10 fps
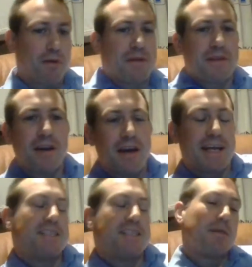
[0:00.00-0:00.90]
I mean,
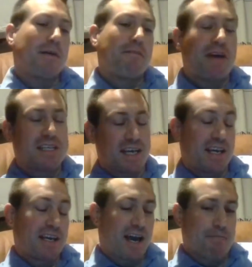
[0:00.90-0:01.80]
it's going to be a
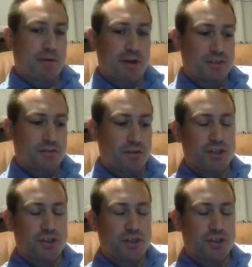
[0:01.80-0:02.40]
fascinating game because